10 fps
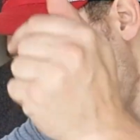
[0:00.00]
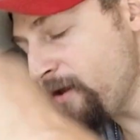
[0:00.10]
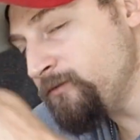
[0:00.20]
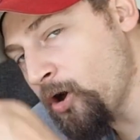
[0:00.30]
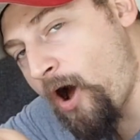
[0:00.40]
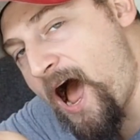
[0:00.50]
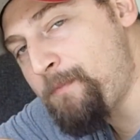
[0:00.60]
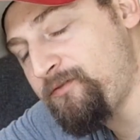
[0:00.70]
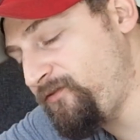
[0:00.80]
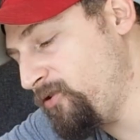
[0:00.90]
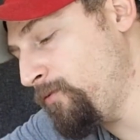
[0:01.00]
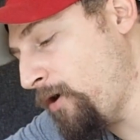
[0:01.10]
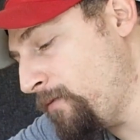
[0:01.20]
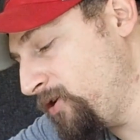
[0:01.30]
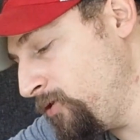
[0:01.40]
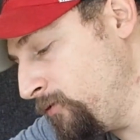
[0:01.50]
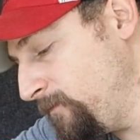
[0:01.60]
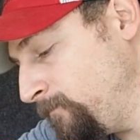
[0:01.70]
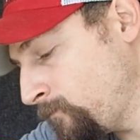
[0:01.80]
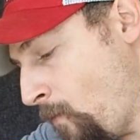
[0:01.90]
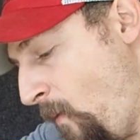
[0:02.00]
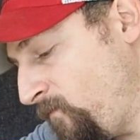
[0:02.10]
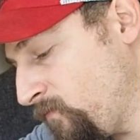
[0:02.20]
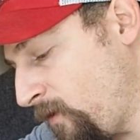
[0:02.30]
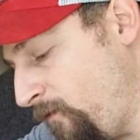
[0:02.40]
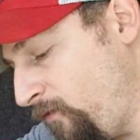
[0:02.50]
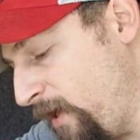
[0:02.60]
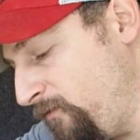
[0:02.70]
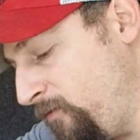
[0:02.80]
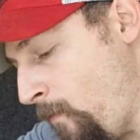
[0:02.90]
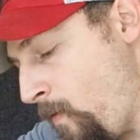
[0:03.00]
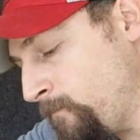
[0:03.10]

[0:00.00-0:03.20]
Even though I prefer the barbecue flavor,